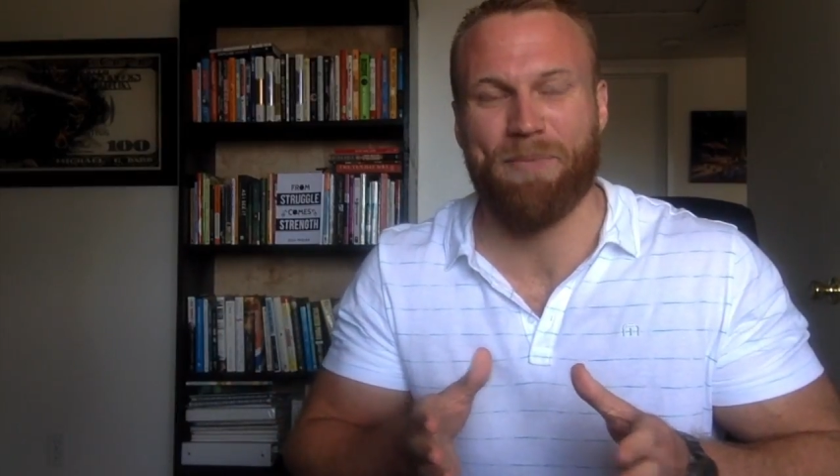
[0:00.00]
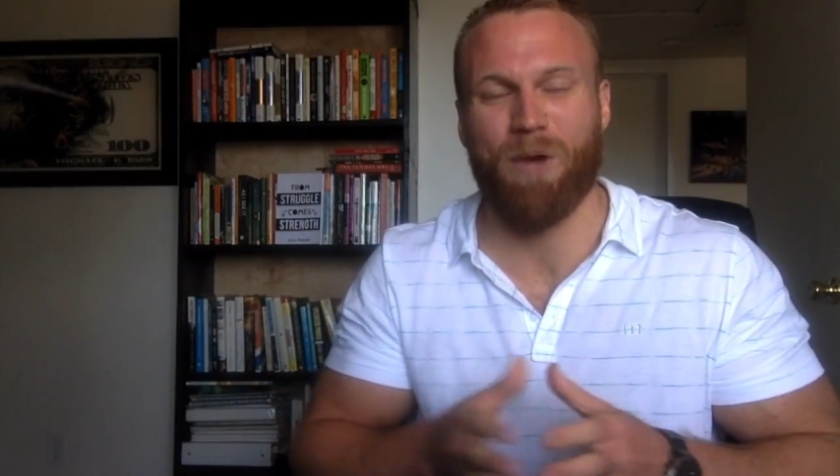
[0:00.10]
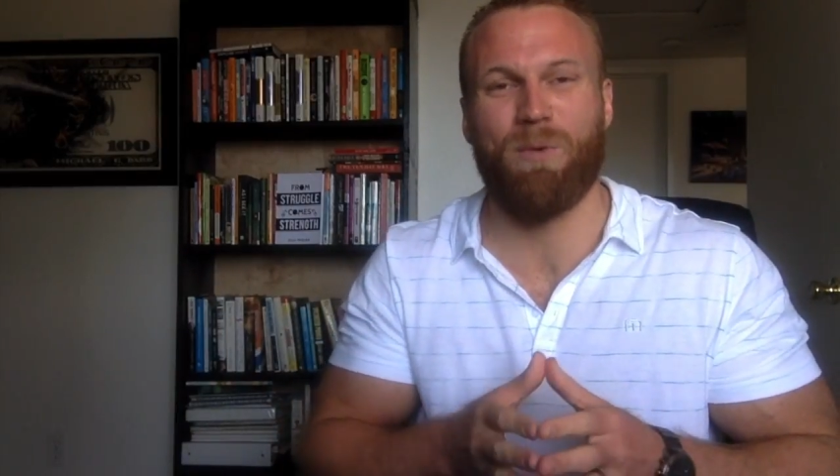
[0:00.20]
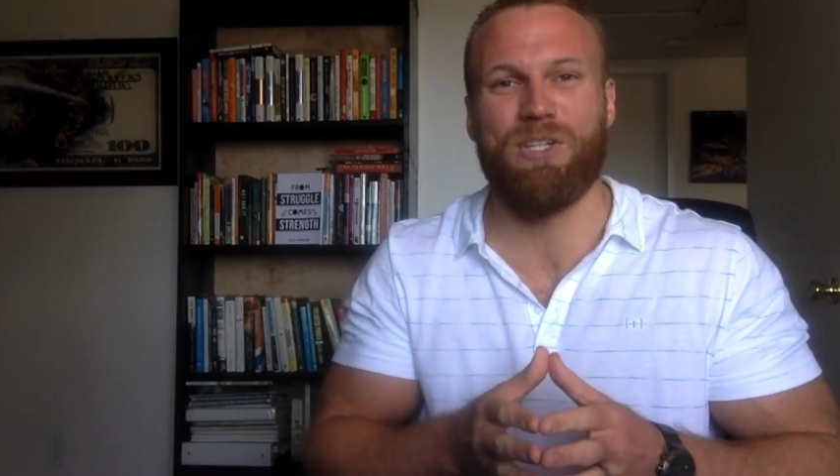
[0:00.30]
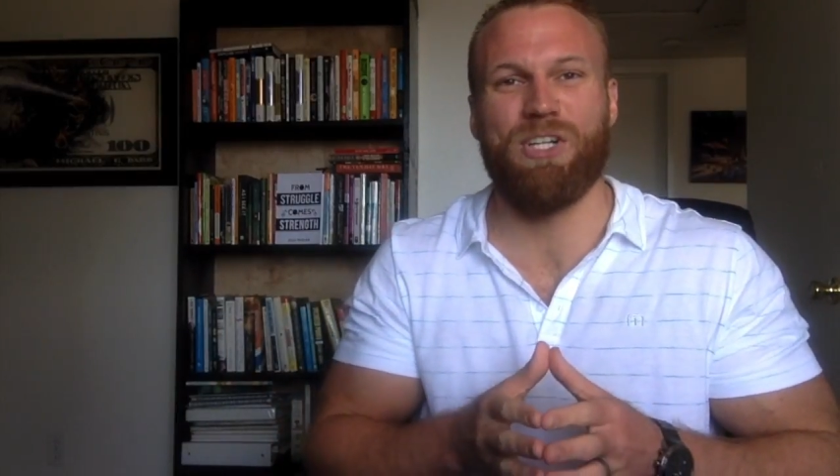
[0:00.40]

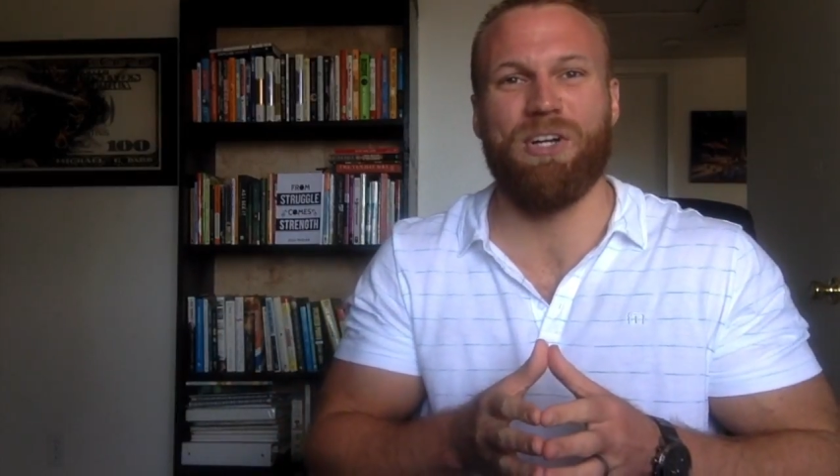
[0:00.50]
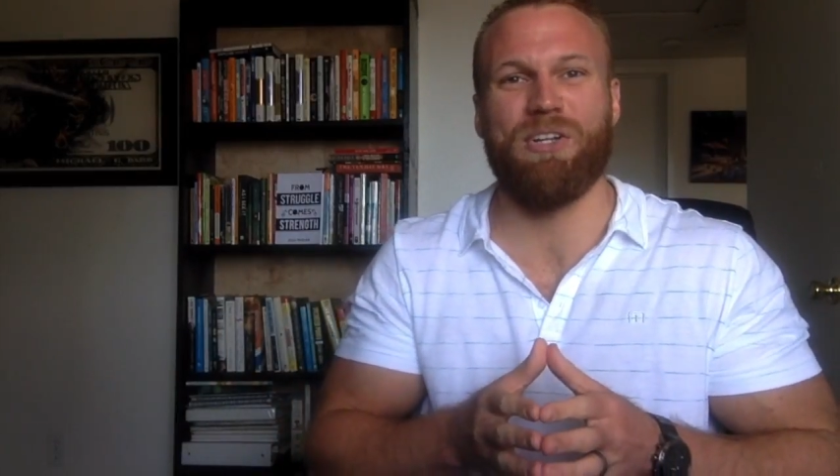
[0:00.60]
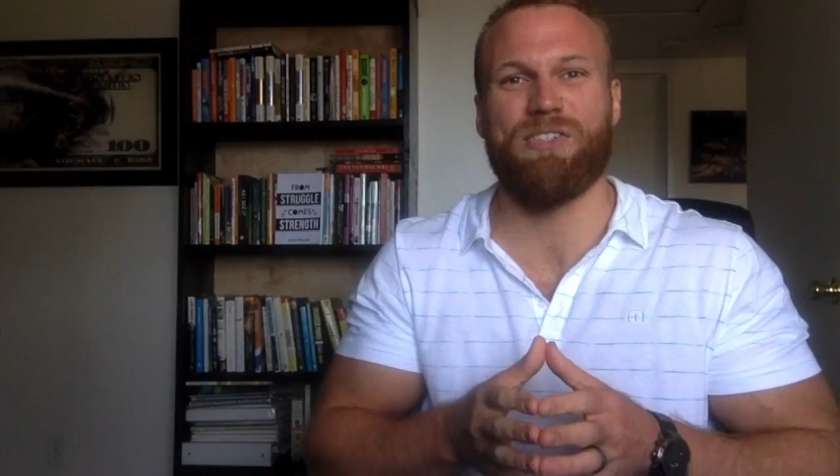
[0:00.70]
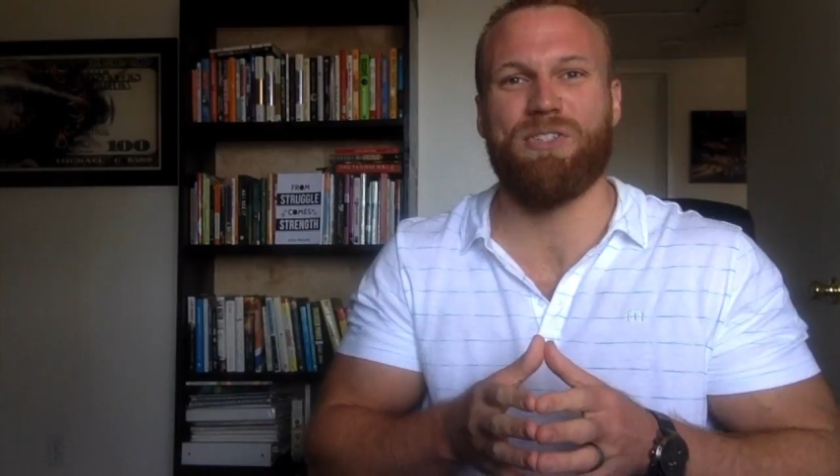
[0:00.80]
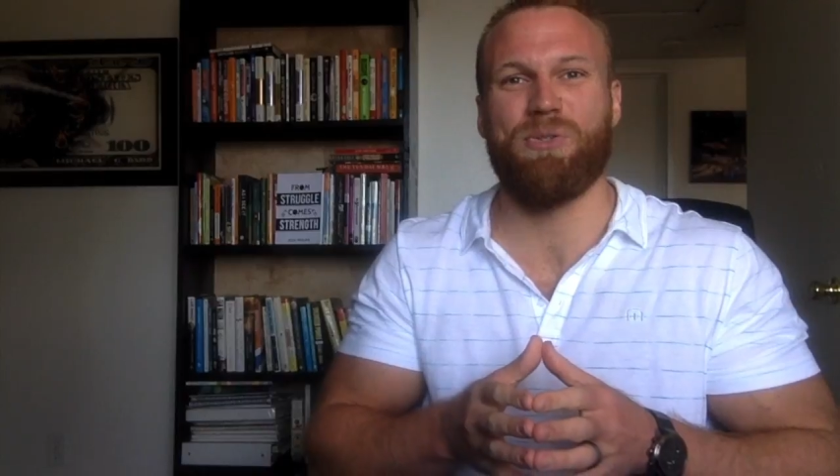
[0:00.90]
I want
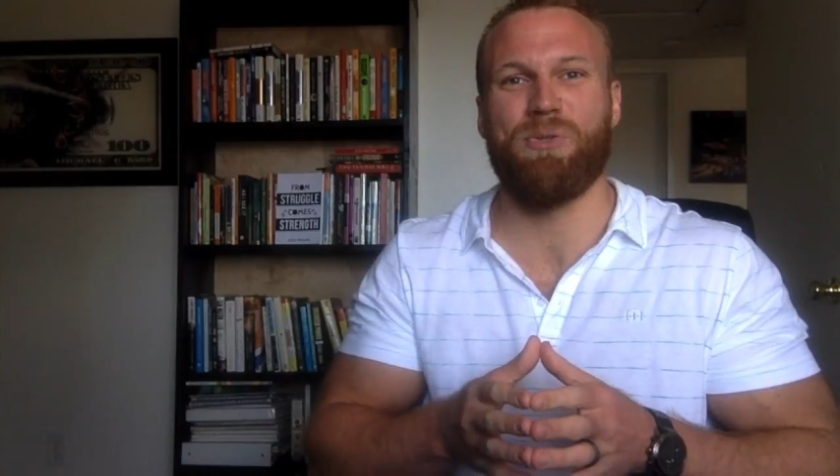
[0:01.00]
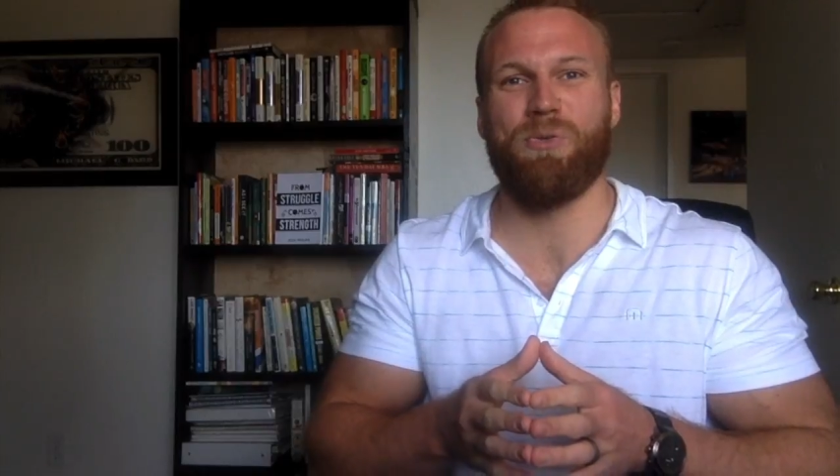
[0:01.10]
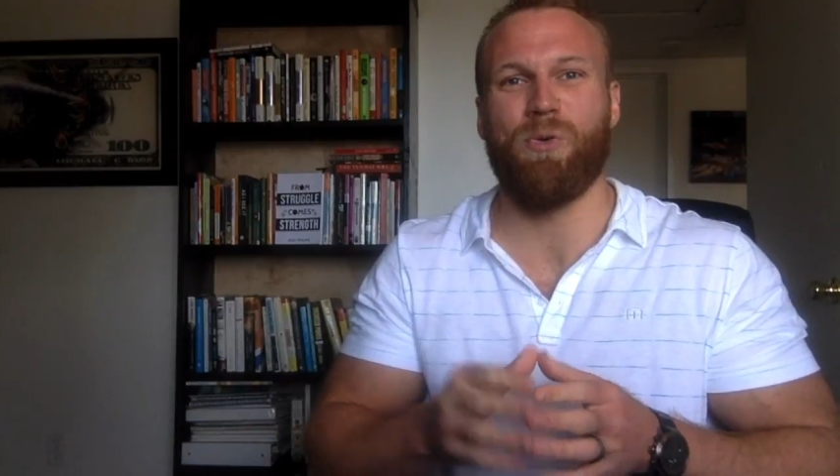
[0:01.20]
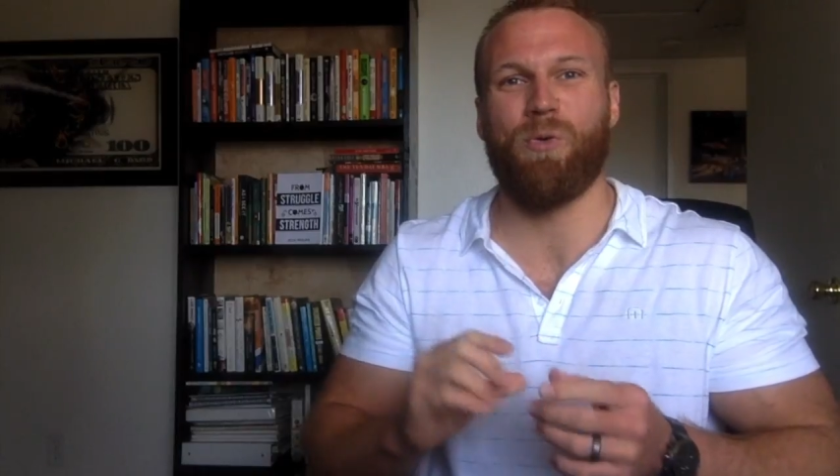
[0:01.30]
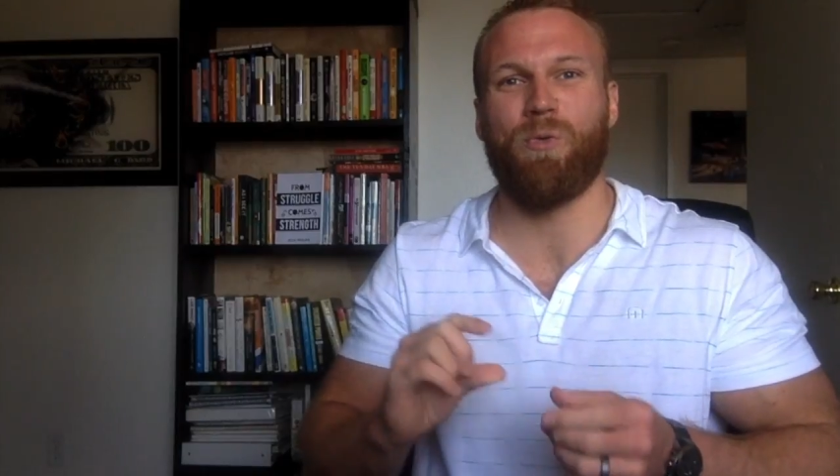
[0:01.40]
you to